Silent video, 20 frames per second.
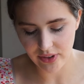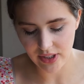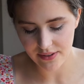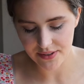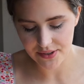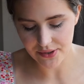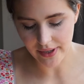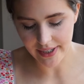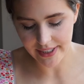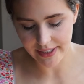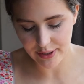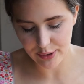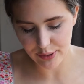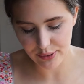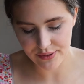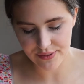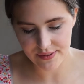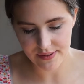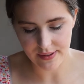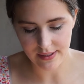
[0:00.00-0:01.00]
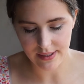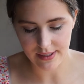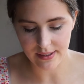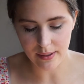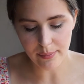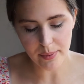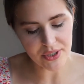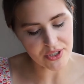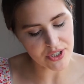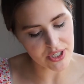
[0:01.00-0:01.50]
So I use the
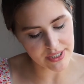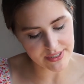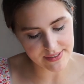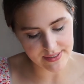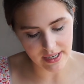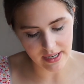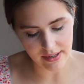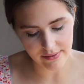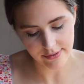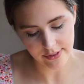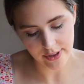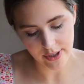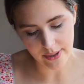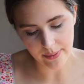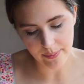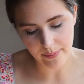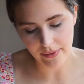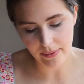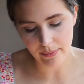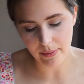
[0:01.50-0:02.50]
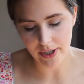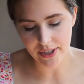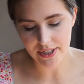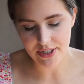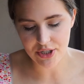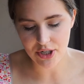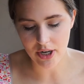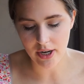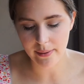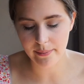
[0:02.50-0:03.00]
Lip and Cheek Stain from Body
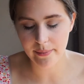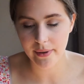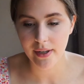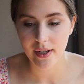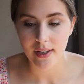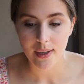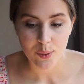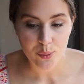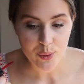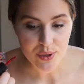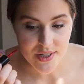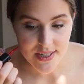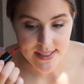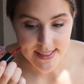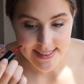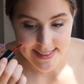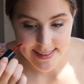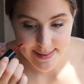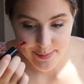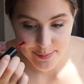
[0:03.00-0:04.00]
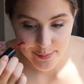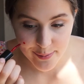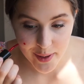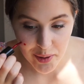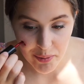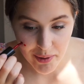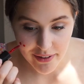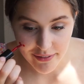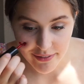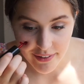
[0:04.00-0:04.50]
Shop, which is one of
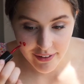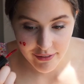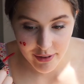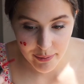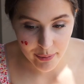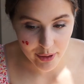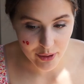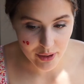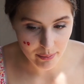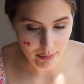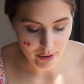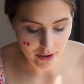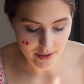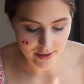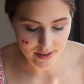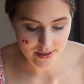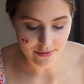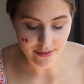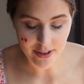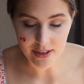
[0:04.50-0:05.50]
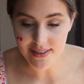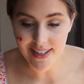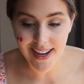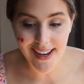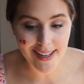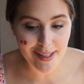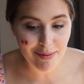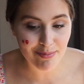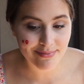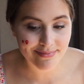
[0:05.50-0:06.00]
my favorite beauty products of all
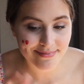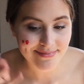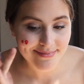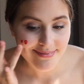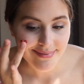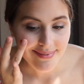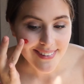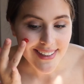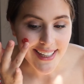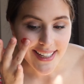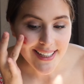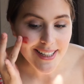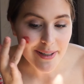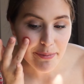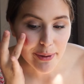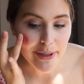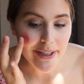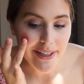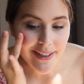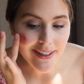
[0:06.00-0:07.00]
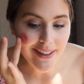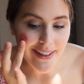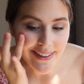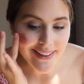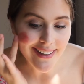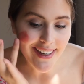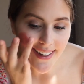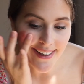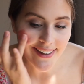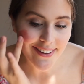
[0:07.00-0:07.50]
time. I put it on
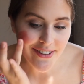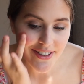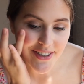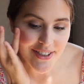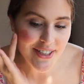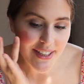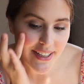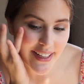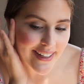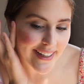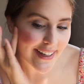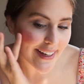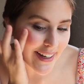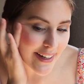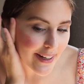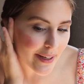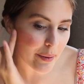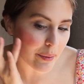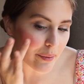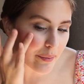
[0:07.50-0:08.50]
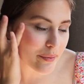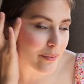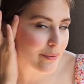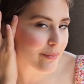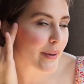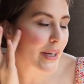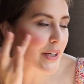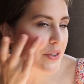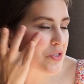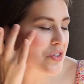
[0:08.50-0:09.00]
either cheek, and I
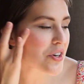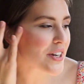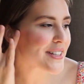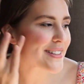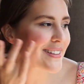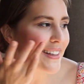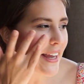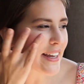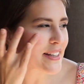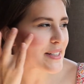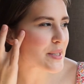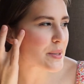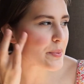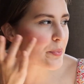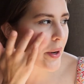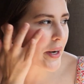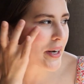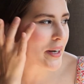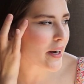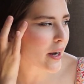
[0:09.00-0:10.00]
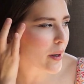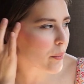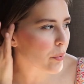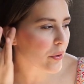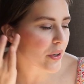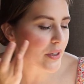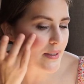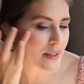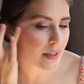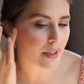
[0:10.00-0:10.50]
make sure I like spread it
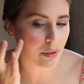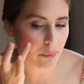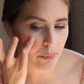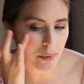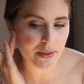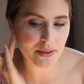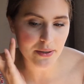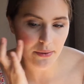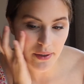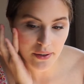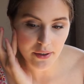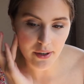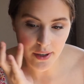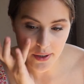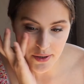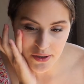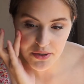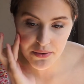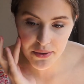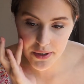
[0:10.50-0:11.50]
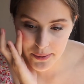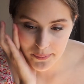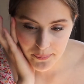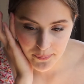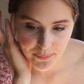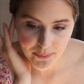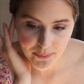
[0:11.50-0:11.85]
upwards like you would do with a contour.